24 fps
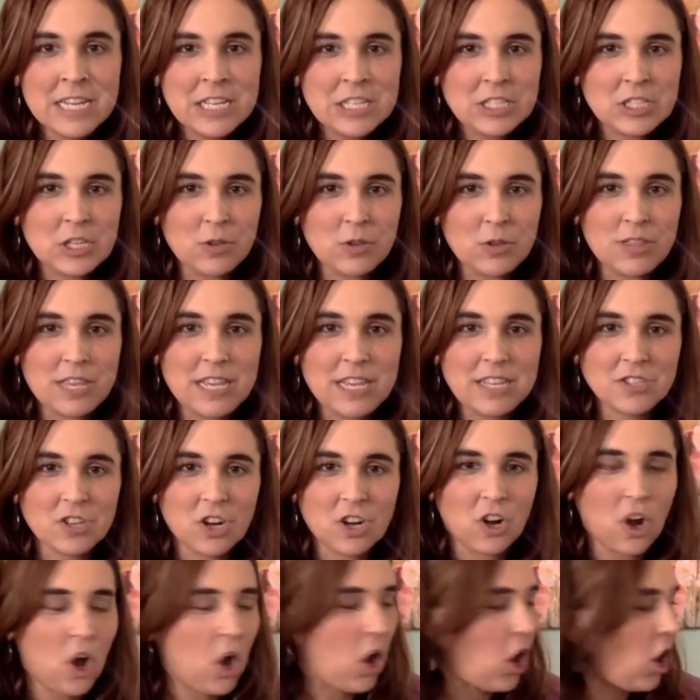So these
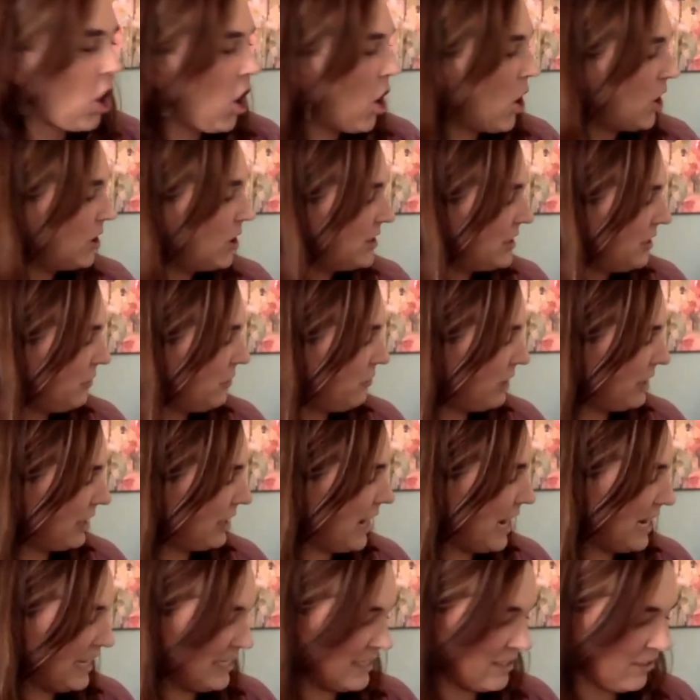are all different
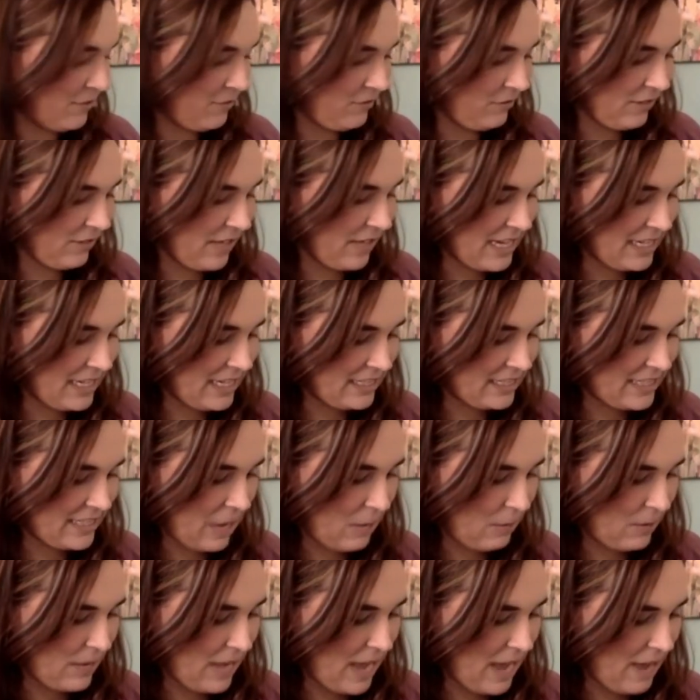kinds of lights
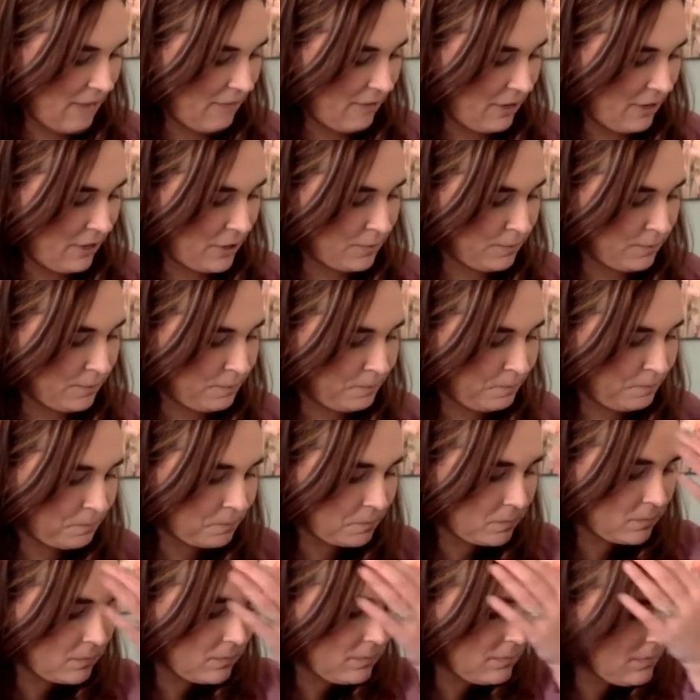that we have here.
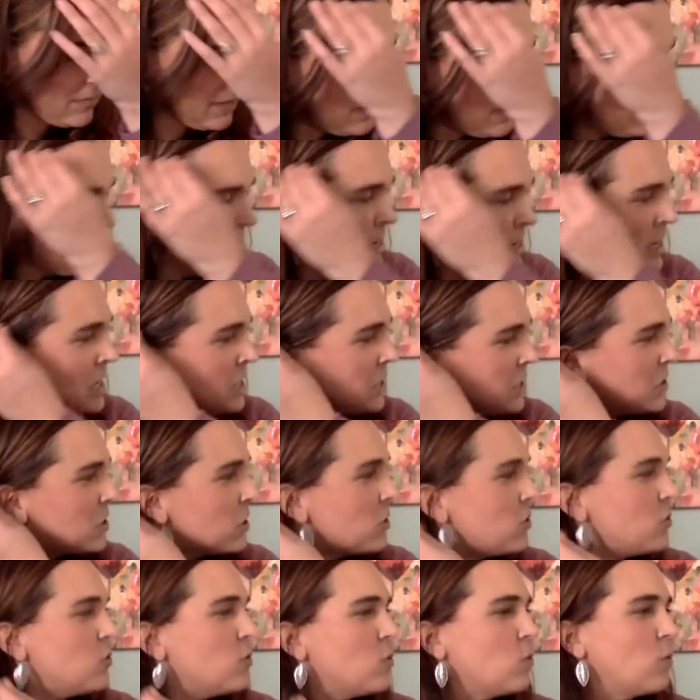
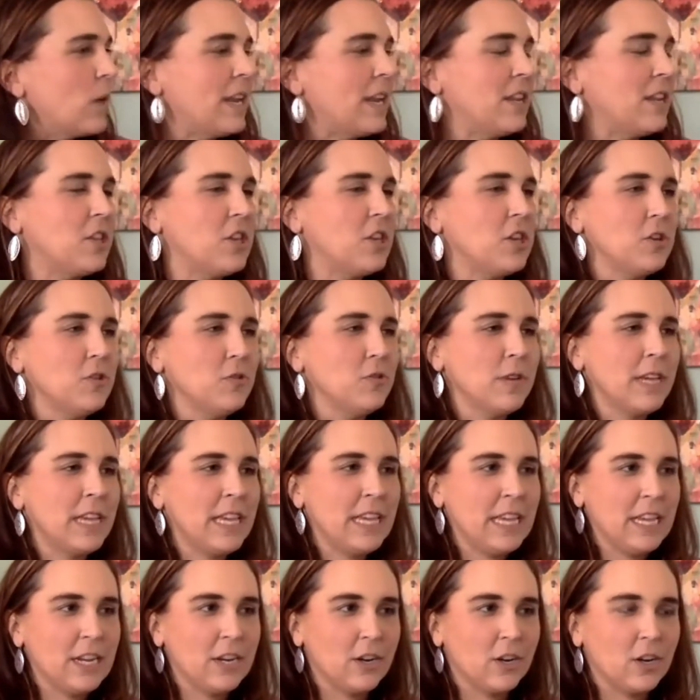So when you
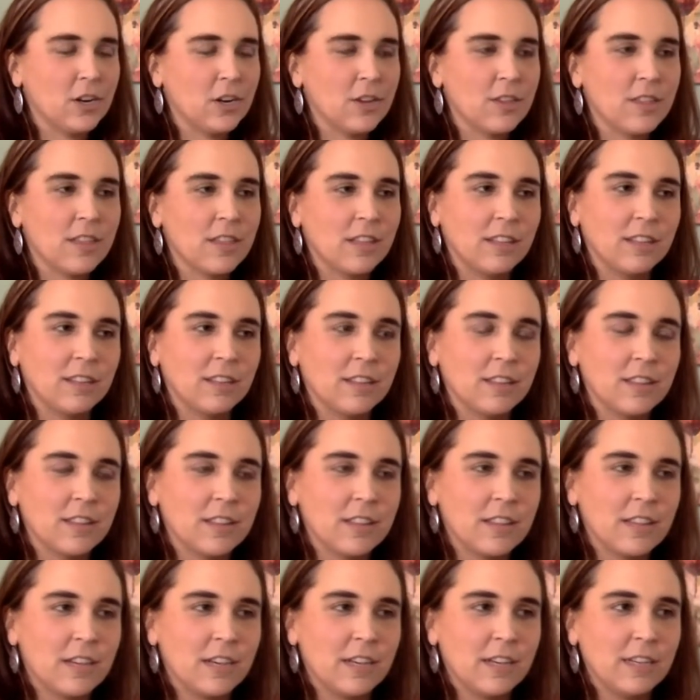hear
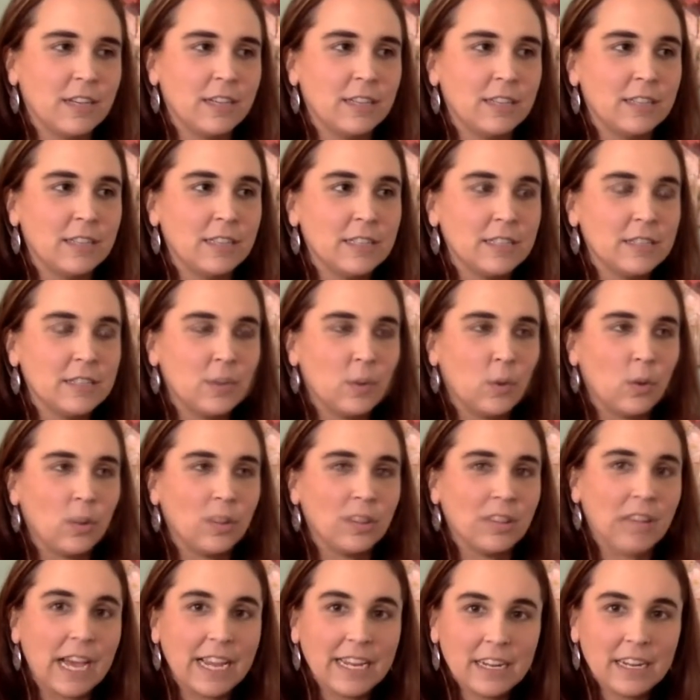the
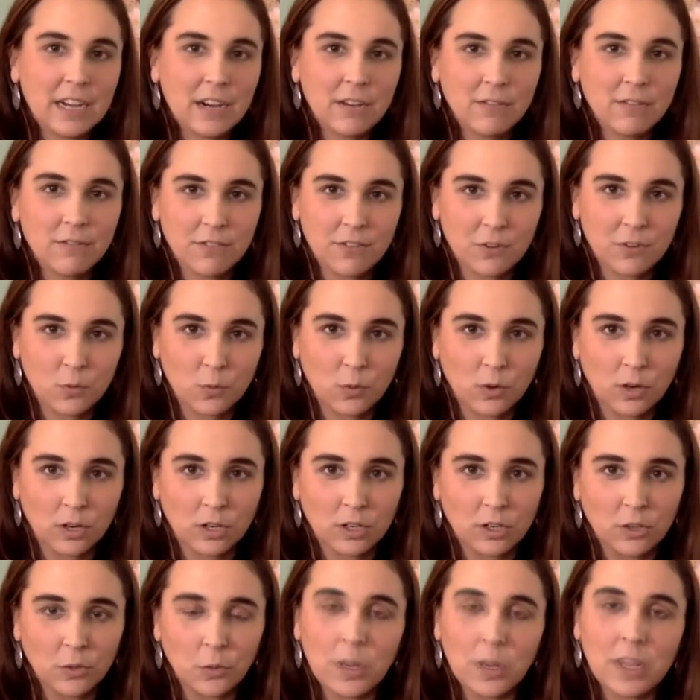light of the
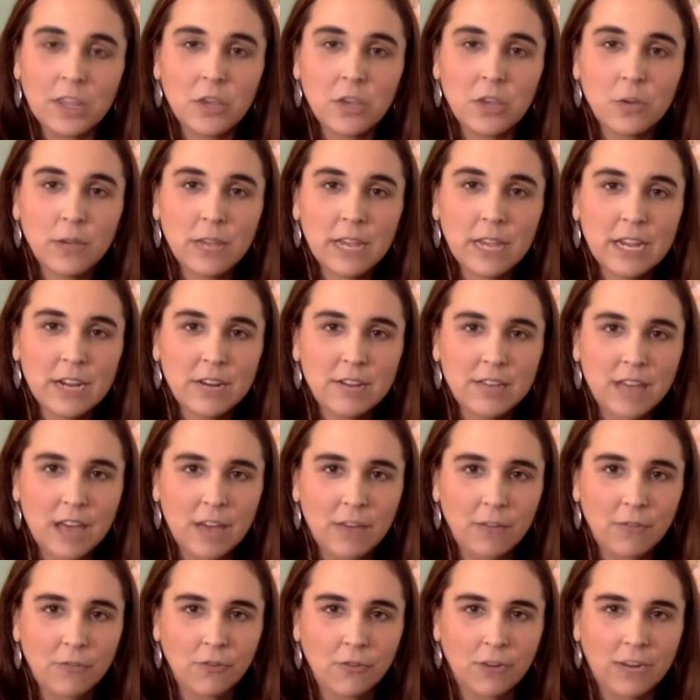world, when you hear
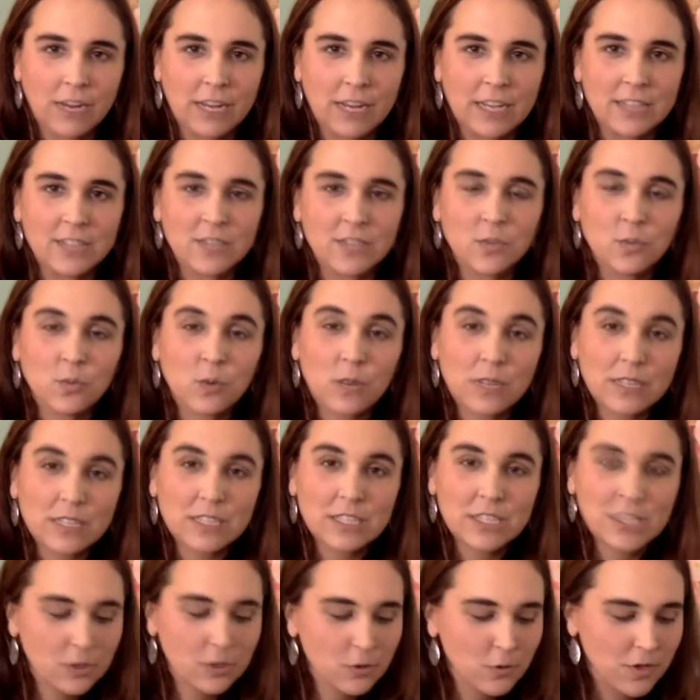that phrase, what
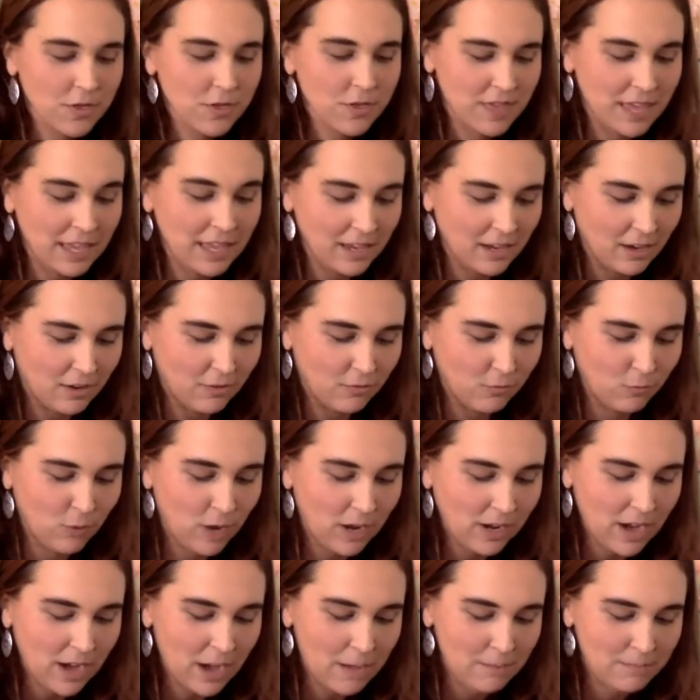do you think of?
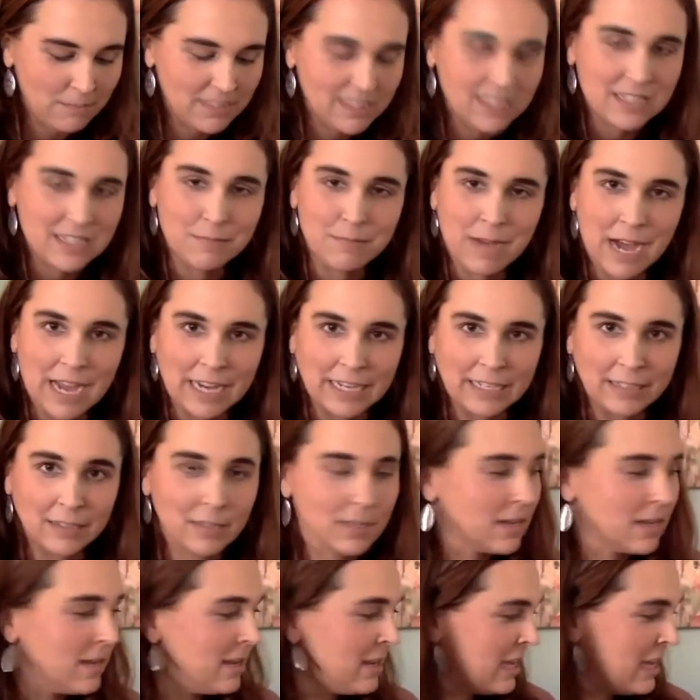What comes to
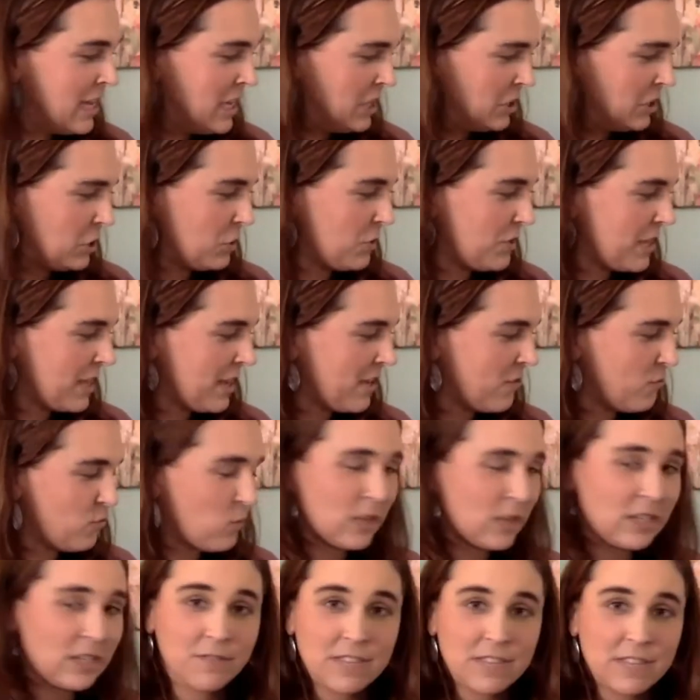mind? Do you think of
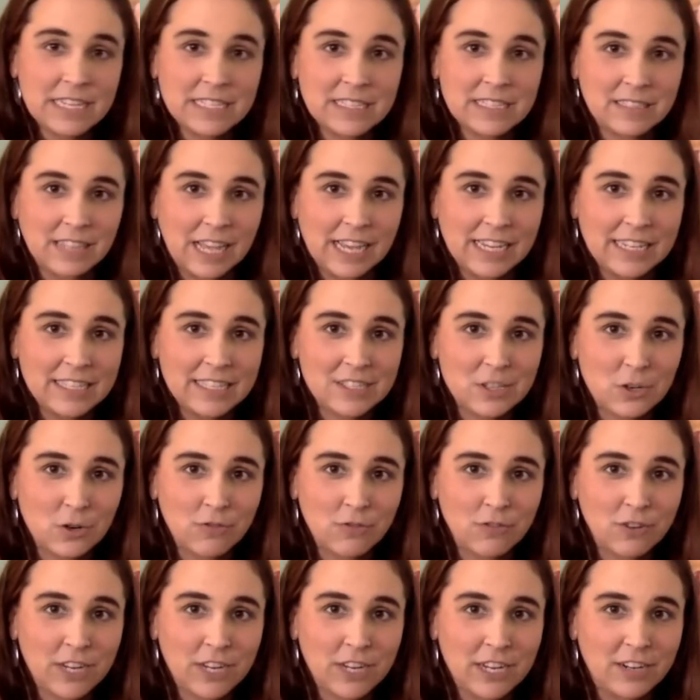one of these lights
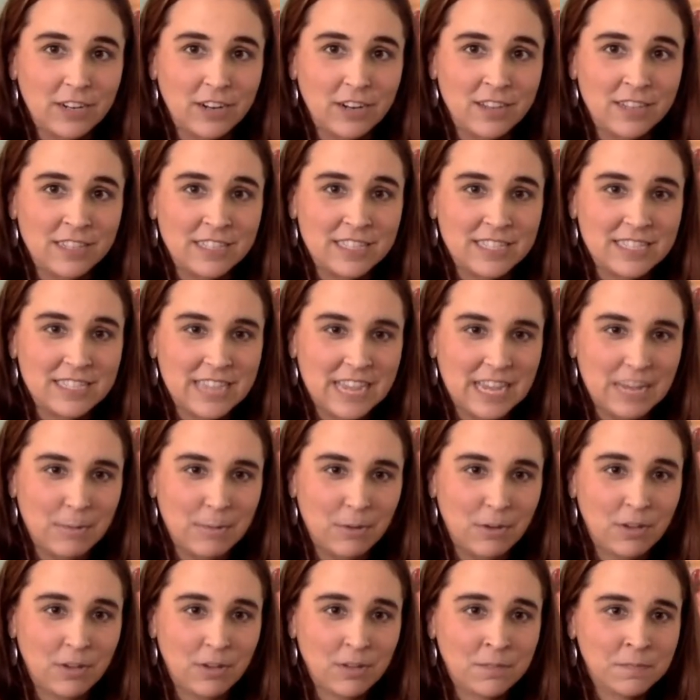over here on this
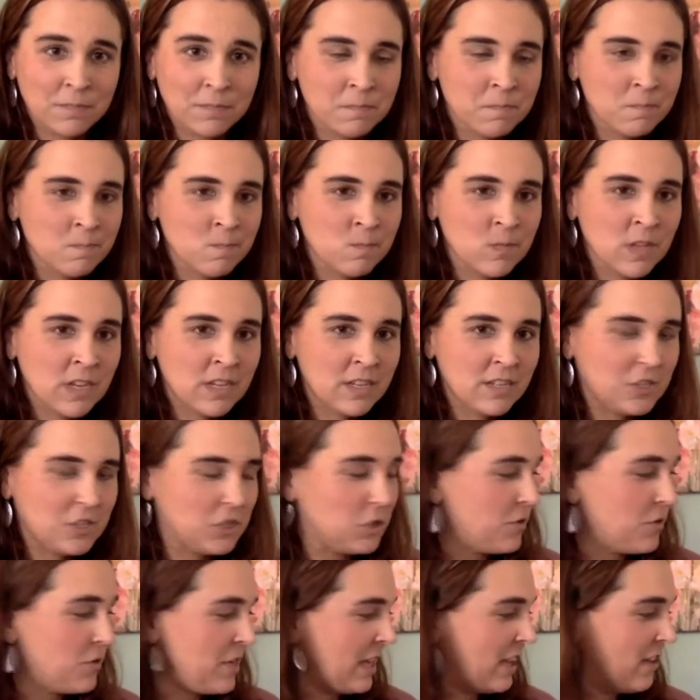table? Do
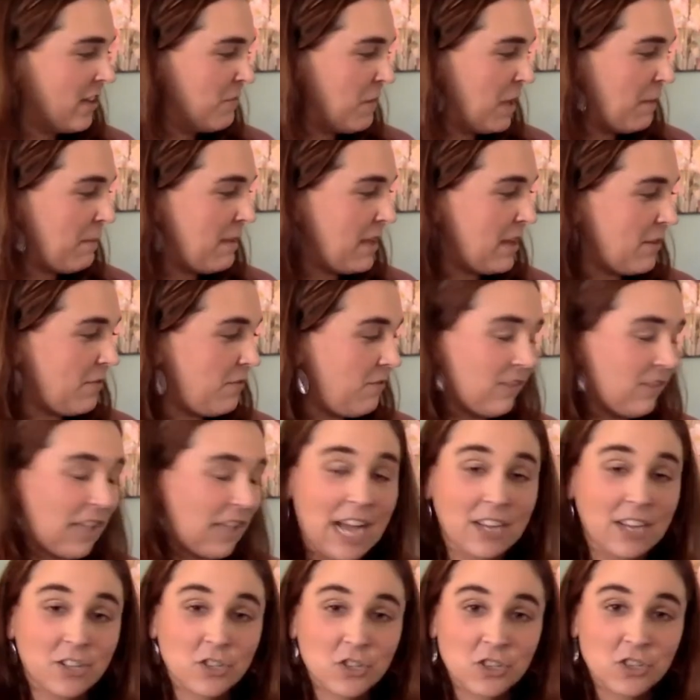you think of maybe a
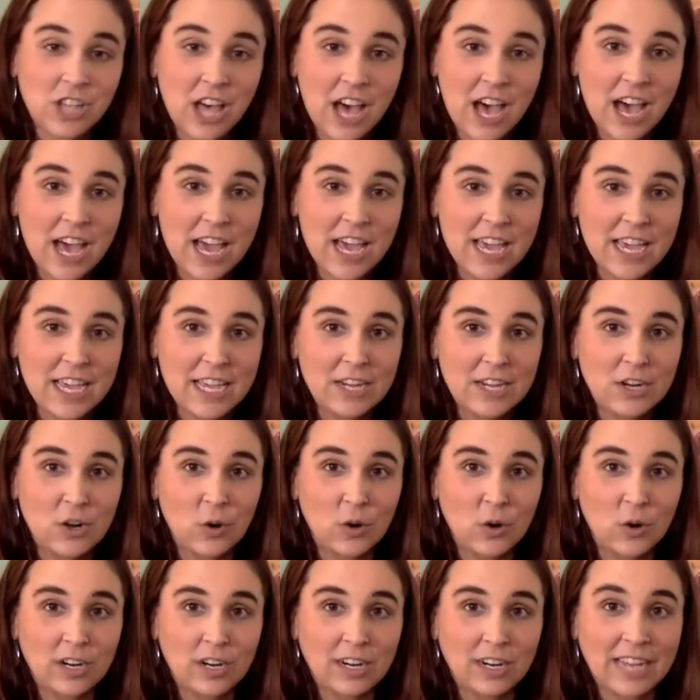flashlight
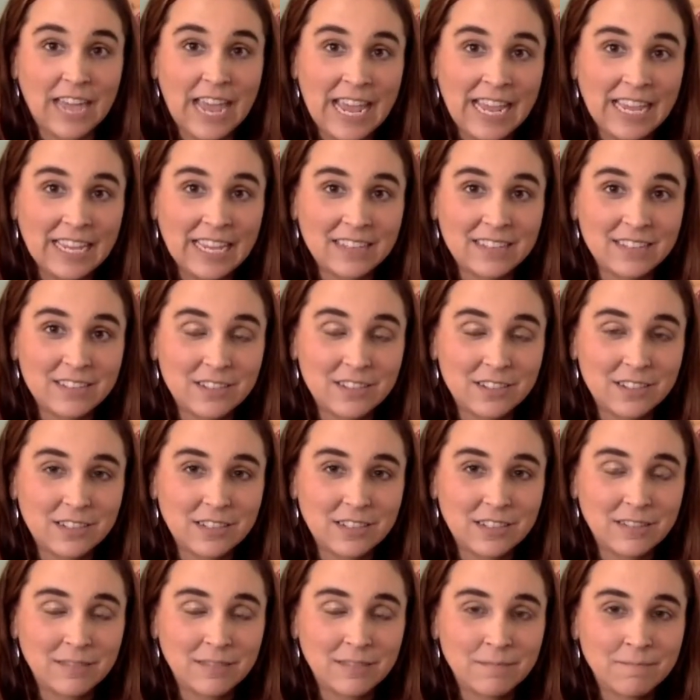or a
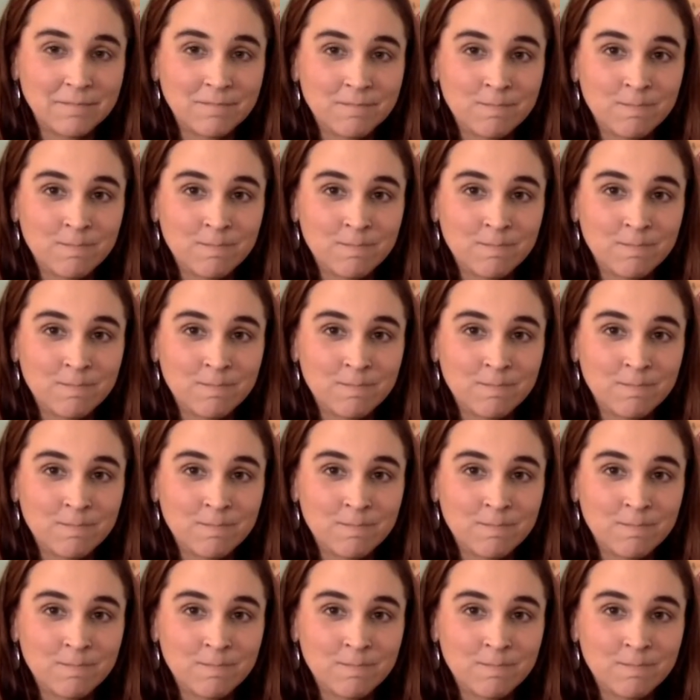candle?